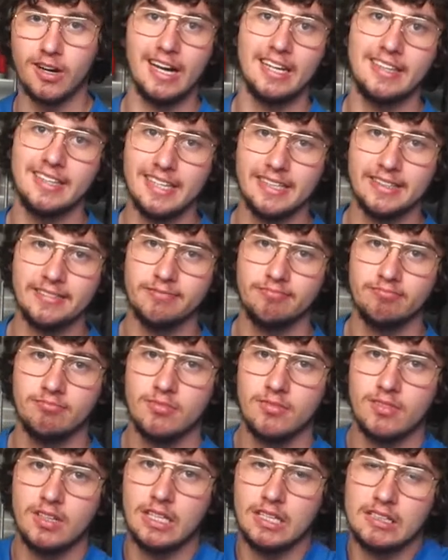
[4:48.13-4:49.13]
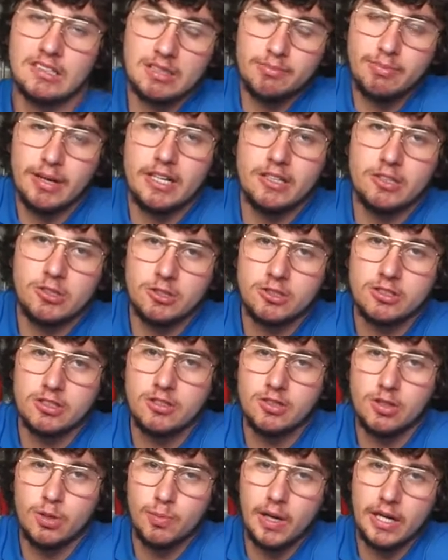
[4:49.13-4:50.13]
and then it's a better use of
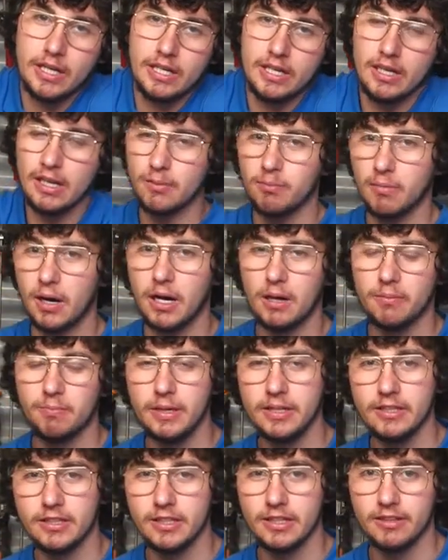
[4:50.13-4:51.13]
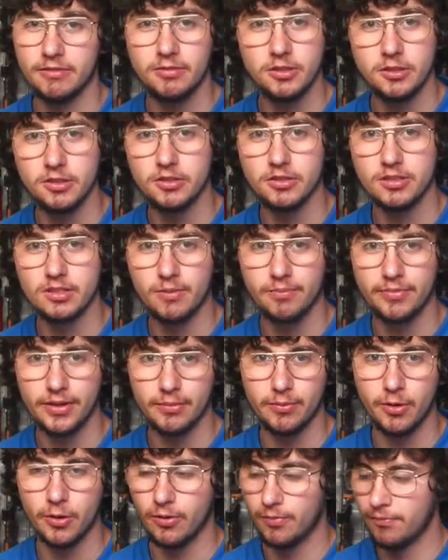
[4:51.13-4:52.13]
your money, in my opinion, if you use something
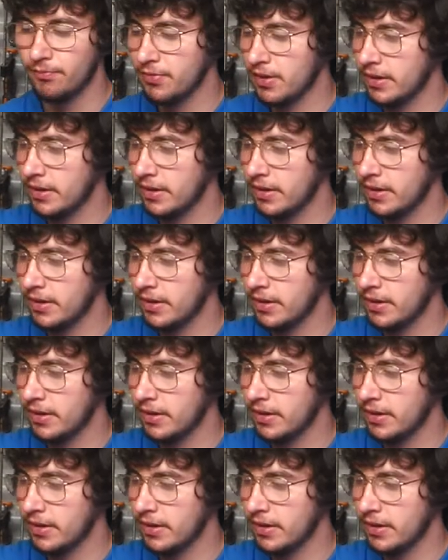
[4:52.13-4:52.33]
more.